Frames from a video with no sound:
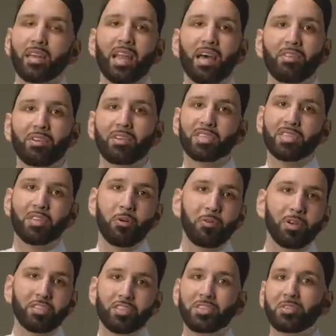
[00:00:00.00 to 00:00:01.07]
Now, there is no
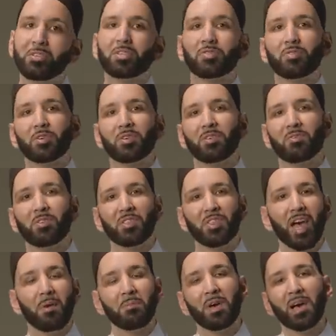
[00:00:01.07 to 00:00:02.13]
excuse for
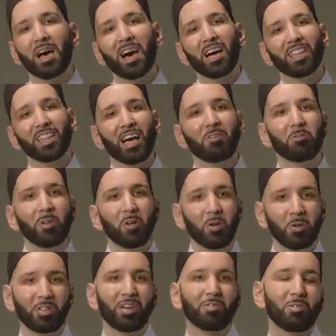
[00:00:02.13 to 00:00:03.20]
them. Allah will
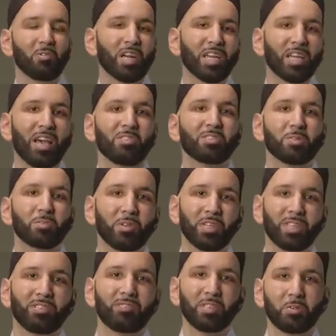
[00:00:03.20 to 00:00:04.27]
hold everyone accountable
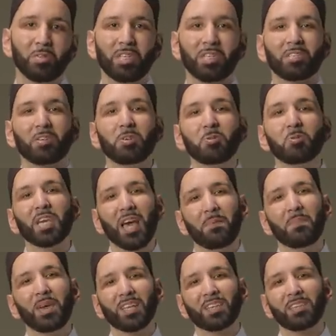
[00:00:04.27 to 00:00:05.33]
individually. So you can't
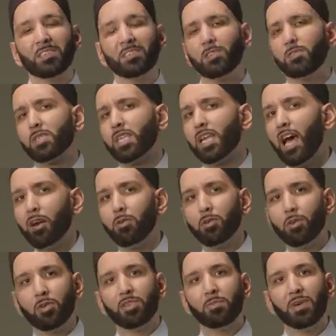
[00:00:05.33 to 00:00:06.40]
make the excuse that I don't
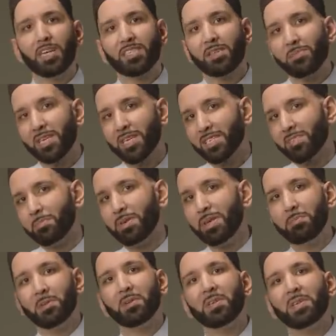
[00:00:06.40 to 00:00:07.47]
go to the masjid because the
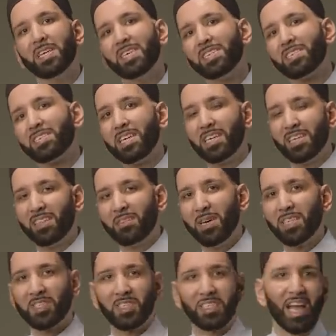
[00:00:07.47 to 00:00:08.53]
people stink in the
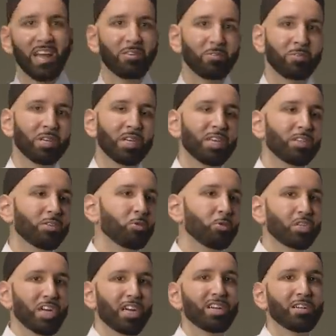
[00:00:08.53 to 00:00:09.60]
masjid. I don't do
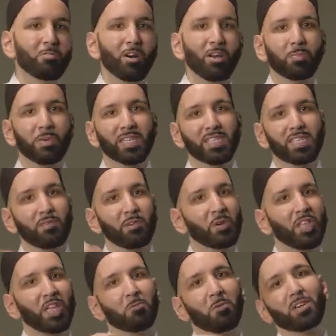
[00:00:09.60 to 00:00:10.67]
charity work because
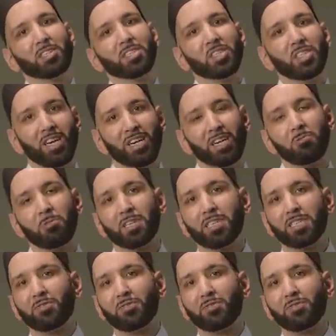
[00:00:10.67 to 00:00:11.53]
everyone that works in charity work